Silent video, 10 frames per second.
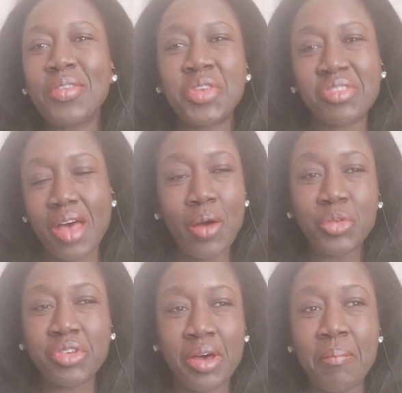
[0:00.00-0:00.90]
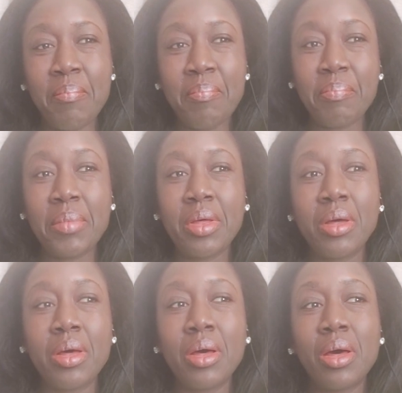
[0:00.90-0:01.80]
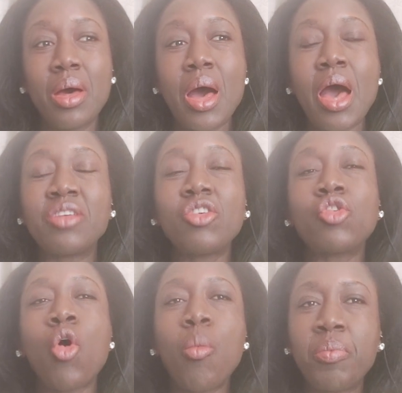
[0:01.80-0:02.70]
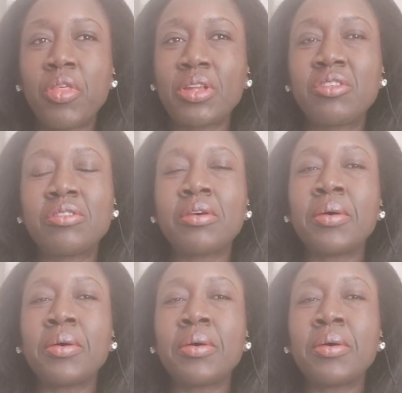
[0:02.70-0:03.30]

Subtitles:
this outcome, I just hope that